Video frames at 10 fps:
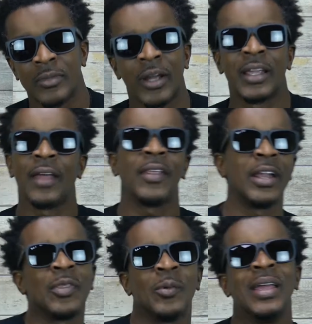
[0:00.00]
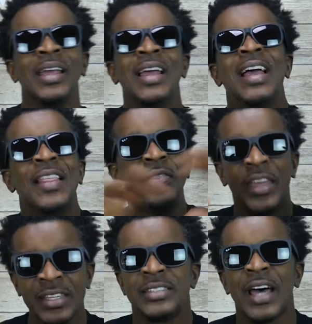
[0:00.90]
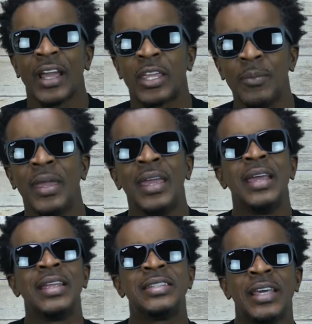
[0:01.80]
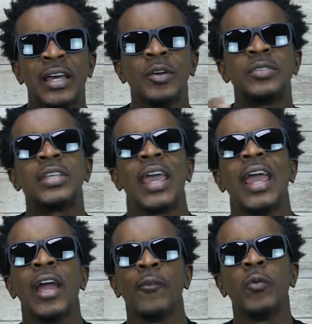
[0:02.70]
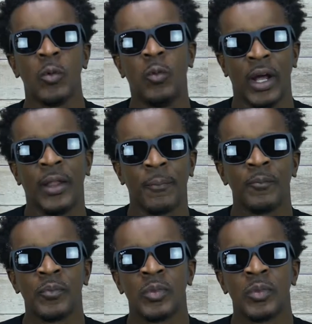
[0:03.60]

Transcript: All right, got that out the way. This document tells everyone